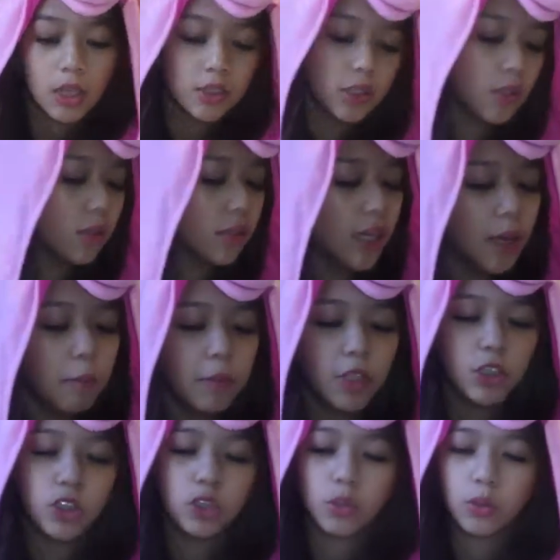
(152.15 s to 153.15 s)
So let
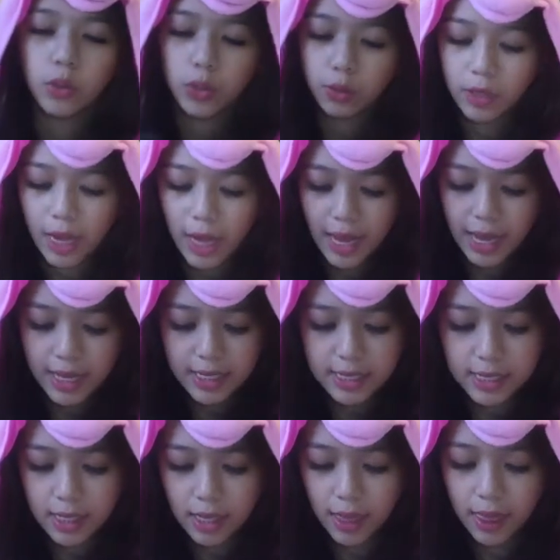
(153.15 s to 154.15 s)
me show you
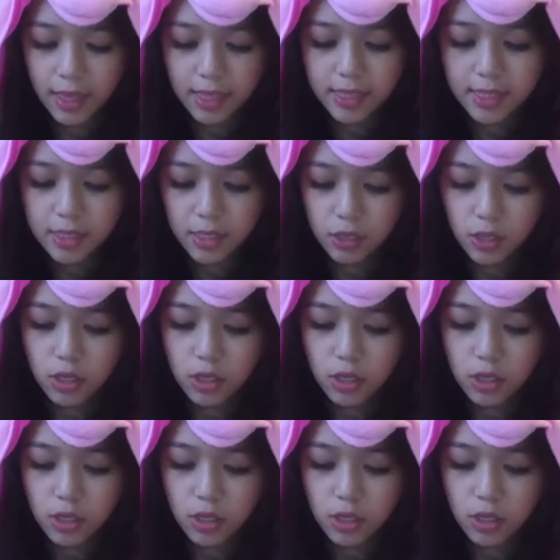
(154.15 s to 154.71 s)
guys this